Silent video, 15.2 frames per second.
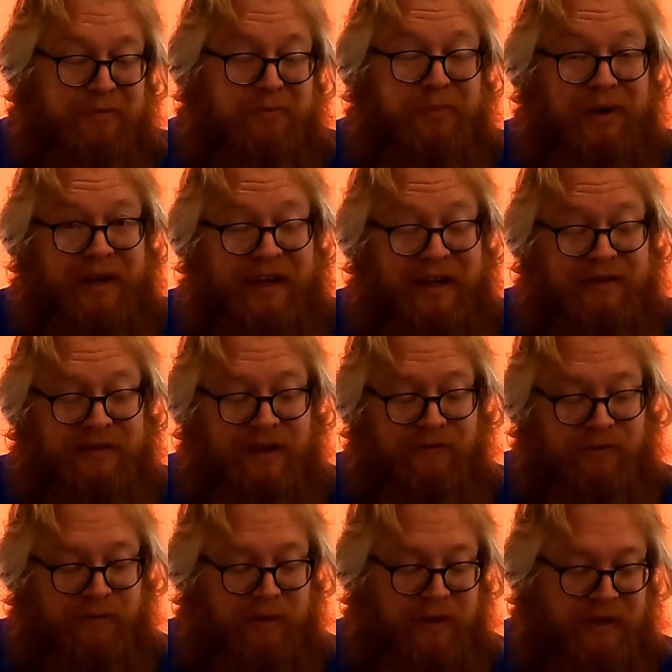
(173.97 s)
But it's
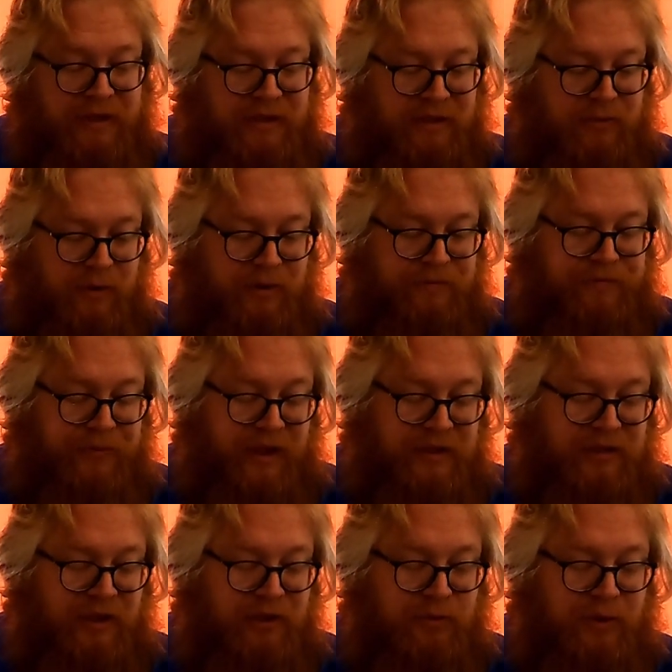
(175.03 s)
definitely been the easiest one.
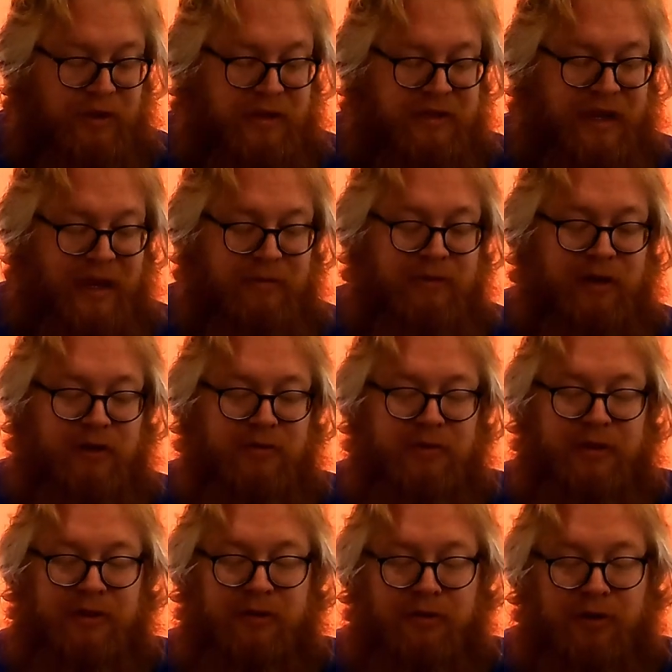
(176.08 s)
So each one of these games comes with
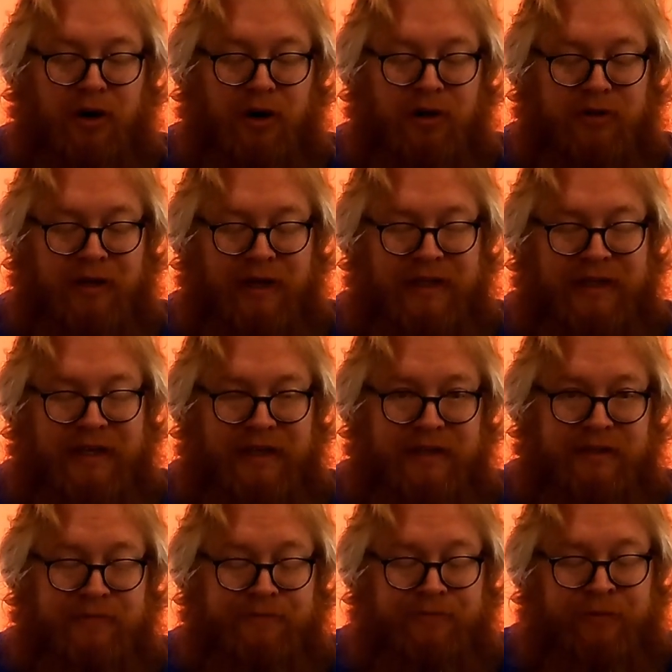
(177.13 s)
a little card like
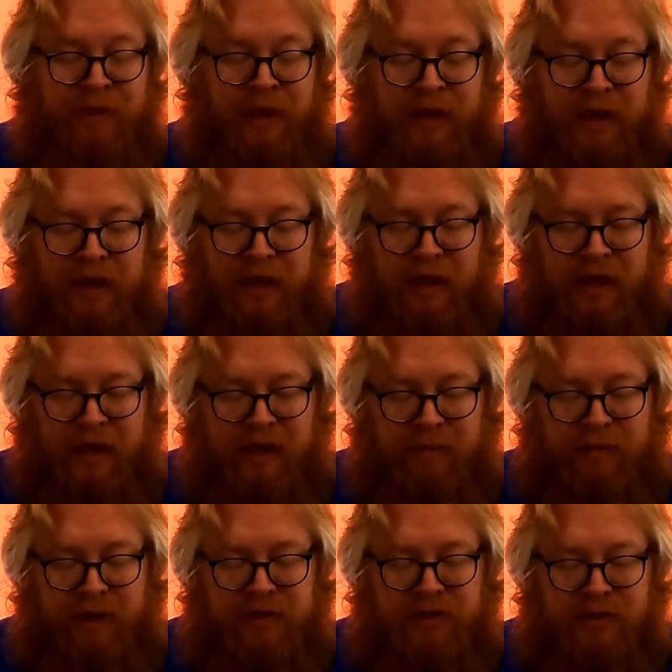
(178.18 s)
this. And
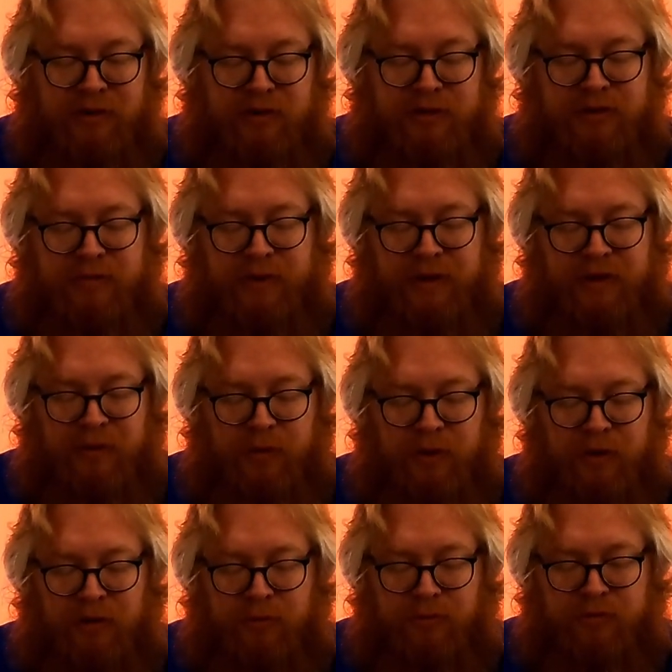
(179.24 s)
basically you spin the
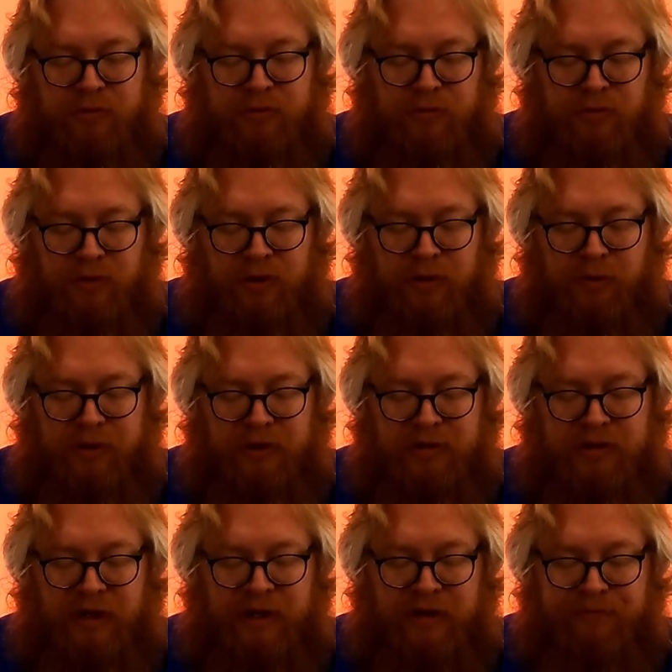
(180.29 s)
wheel, little
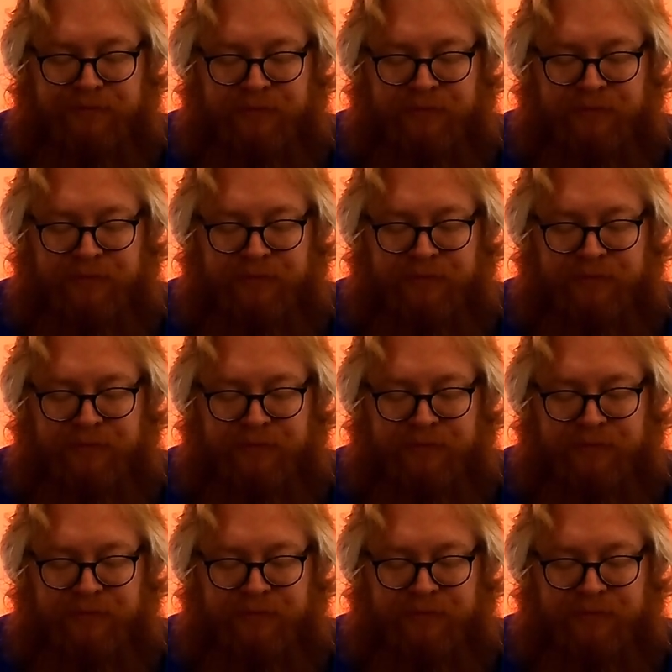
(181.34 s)
wheels on